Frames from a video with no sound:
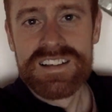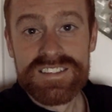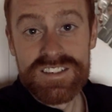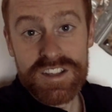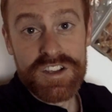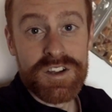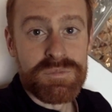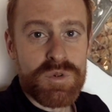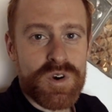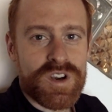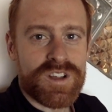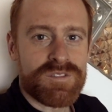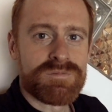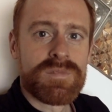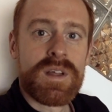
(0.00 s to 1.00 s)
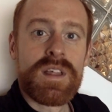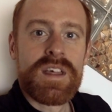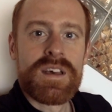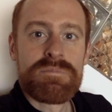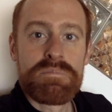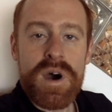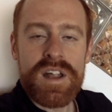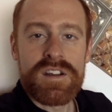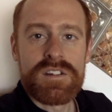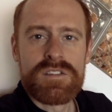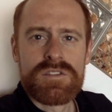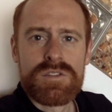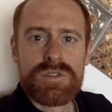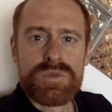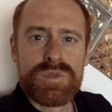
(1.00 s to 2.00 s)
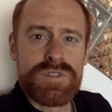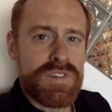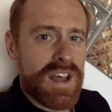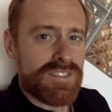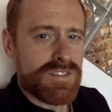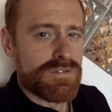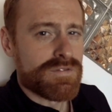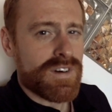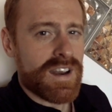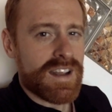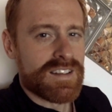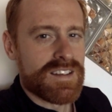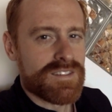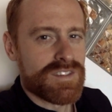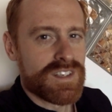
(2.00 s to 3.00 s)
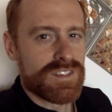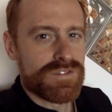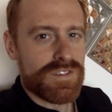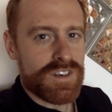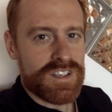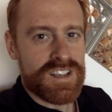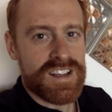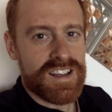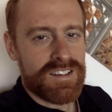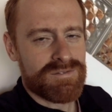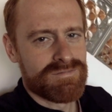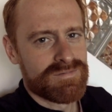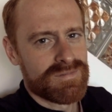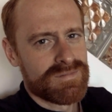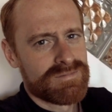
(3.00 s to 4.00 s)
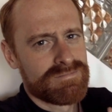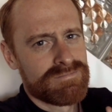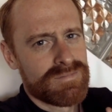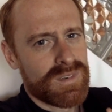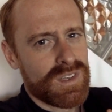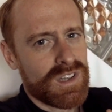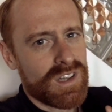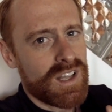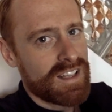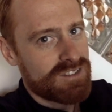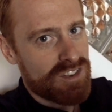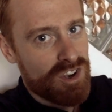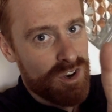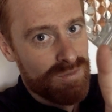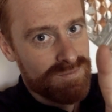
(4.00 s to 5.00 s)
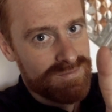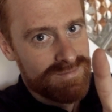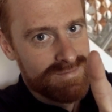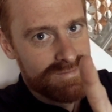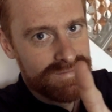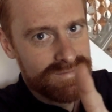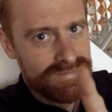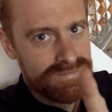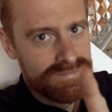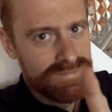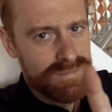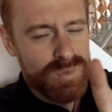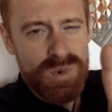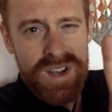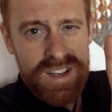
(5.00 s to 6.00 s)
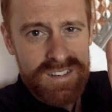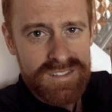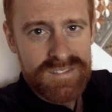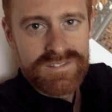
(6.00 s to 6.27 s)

It's a good morning. But we've got some fun activities for today. Let's go. Wait.